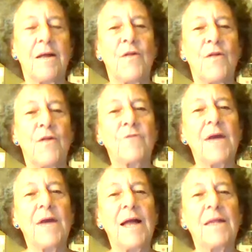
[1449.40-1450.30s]
the
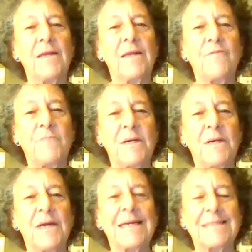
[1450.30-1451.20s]
reality of being
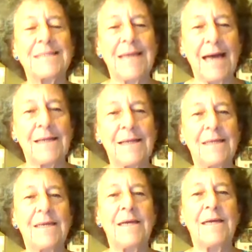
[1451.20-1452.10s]

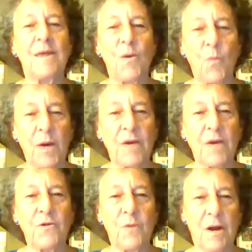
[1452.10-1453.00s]
exactly where
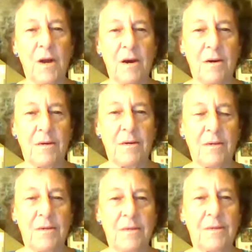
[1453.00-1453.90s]
you are,
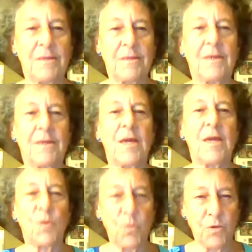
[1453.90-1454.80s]

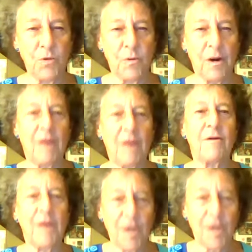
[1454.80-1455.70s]
who you are
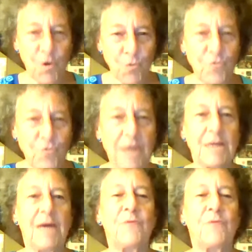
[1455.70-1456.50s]
right now.